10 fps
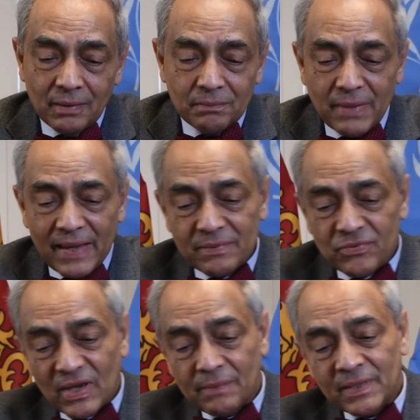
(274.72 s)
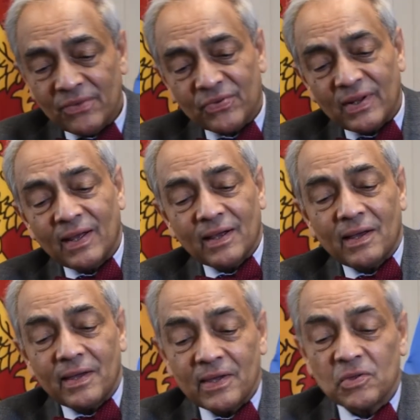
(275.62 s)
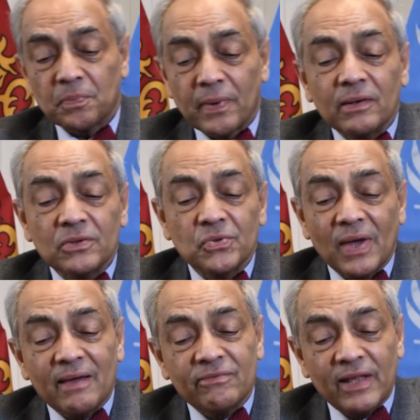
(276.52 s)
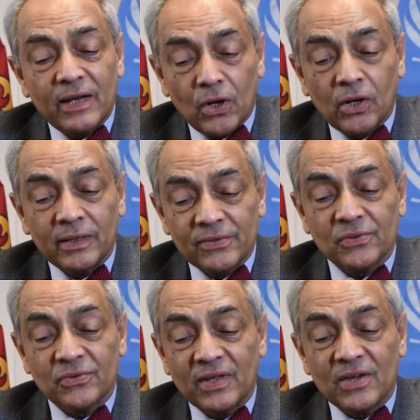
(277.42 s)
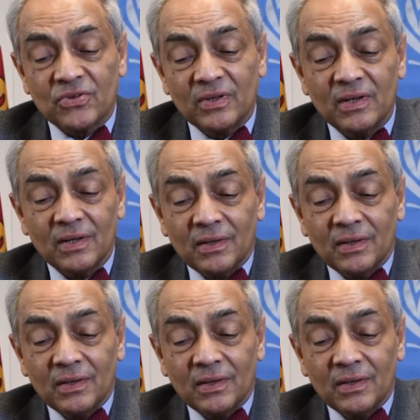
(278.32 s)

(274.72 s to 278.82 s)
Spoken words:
Madam Chairman, Sri Lanka is proud to have a long association